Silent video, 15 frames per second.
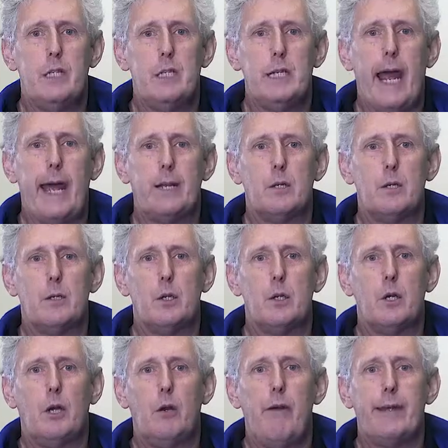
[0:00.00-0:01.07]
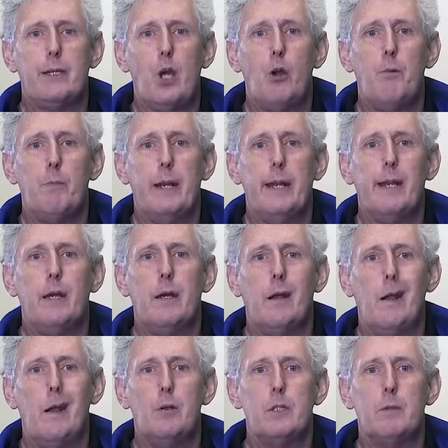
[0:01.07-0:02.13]
is set to the correct opening and
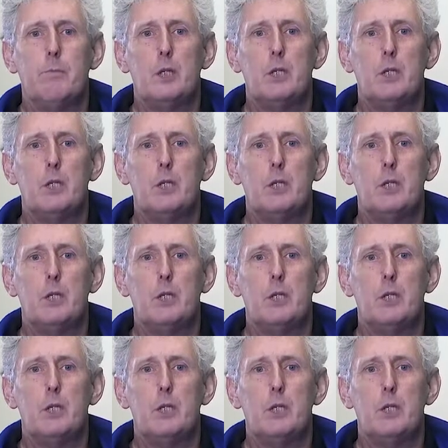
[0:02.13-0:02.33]
closing